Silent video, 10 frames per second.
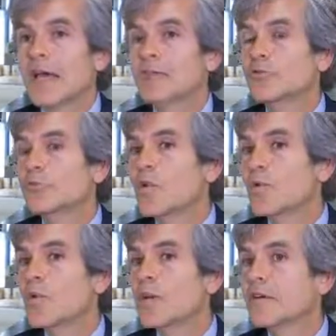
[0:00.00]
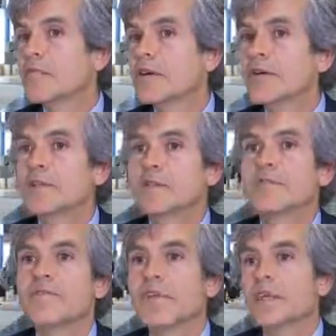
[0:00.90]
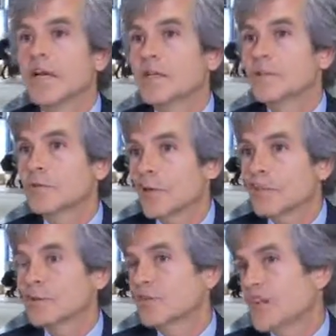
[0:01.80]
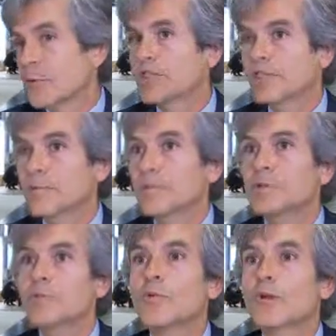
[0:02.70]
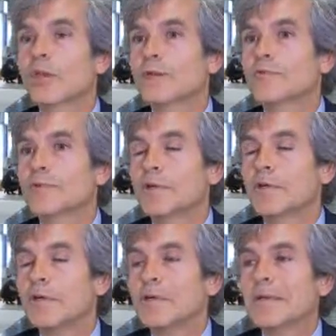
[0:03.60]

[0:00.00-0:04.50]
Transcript: And today we have heard a very nice talk from Jerry Shapiro, working for